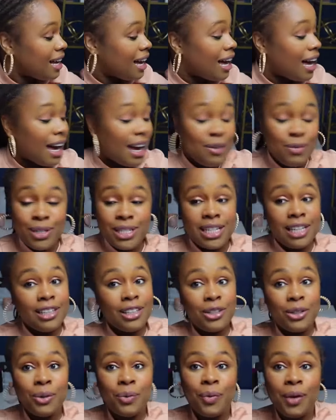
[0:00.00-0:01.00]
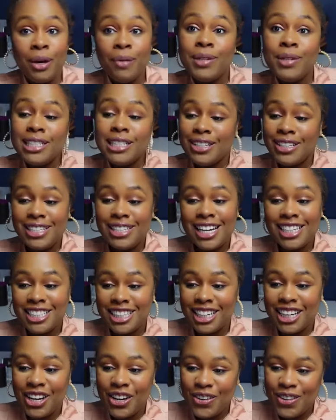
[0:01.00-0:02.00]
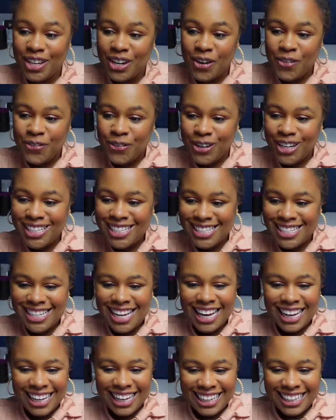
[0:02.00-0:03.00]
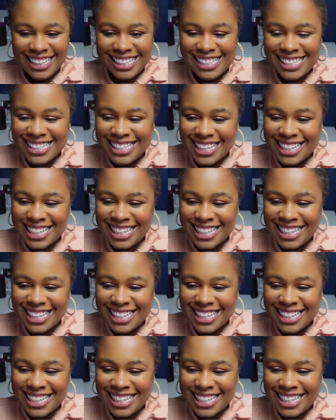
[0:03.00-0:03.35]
I was a little it was a little touch and go there for a second.